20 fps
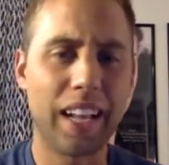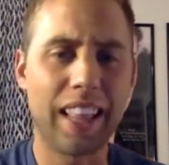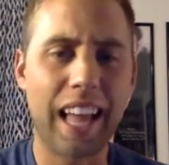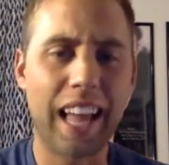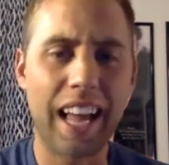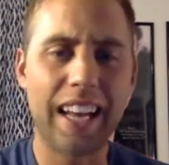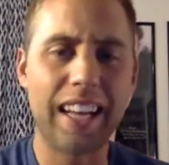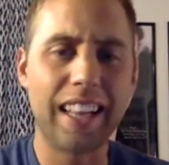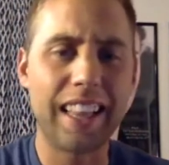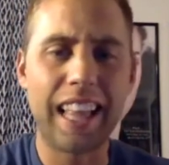
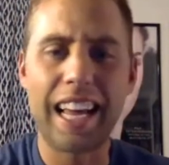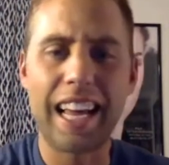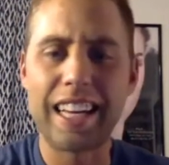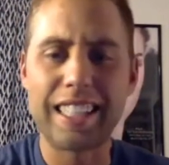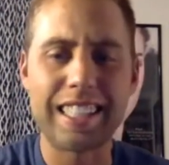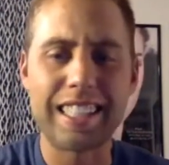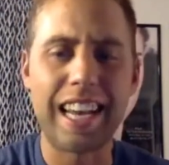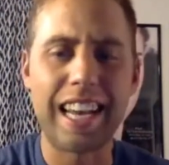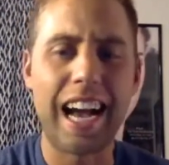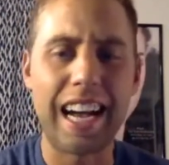that
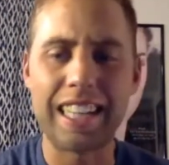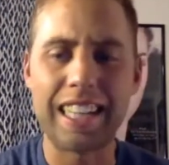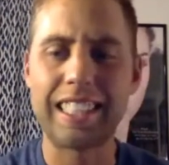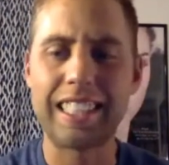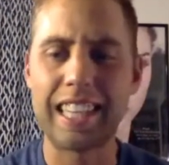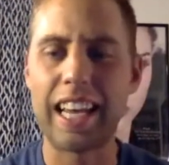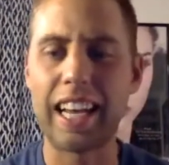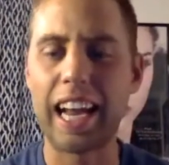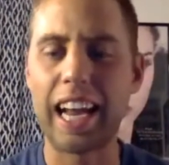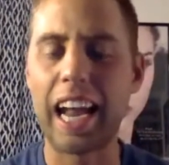is not
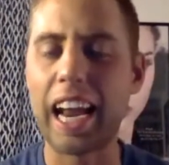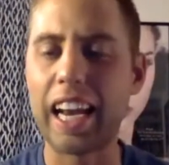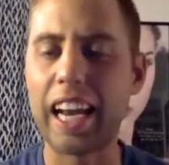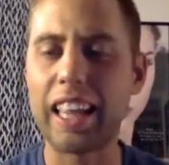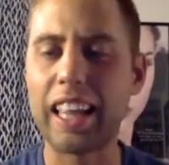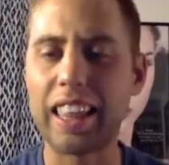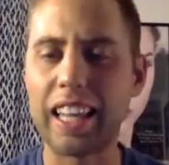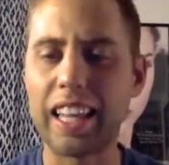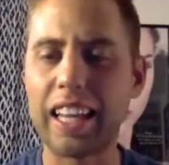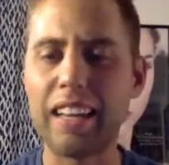saying
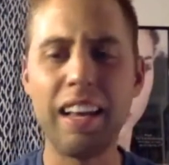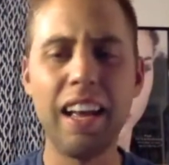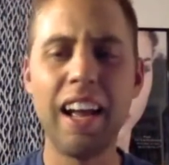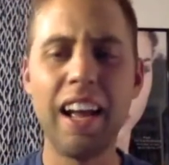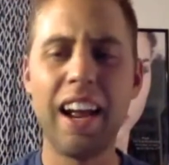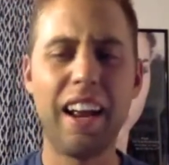anything.